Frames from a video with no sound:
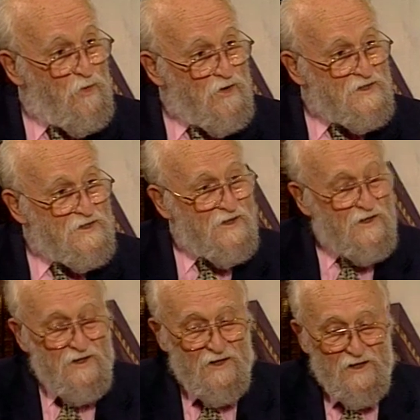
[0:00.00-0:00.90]
books
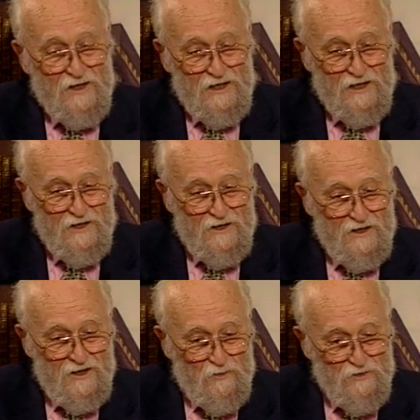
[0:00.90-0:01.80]
in
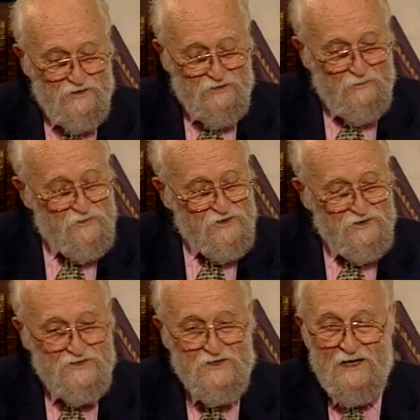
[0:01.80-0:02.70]
the Hebrew
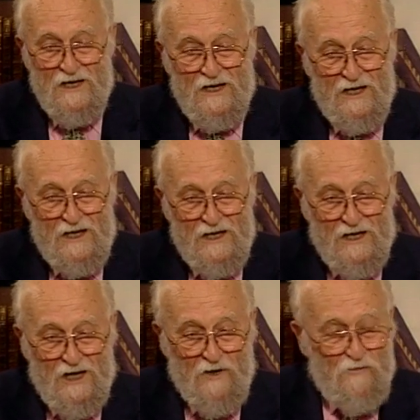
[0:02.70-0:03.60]
scriptures
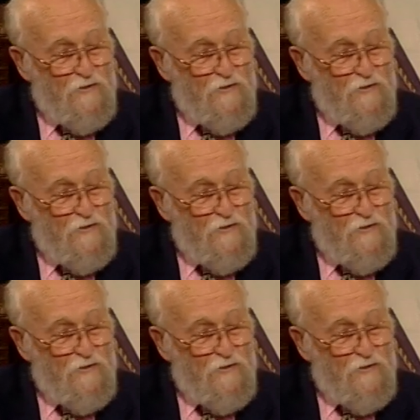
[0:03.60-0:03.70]
are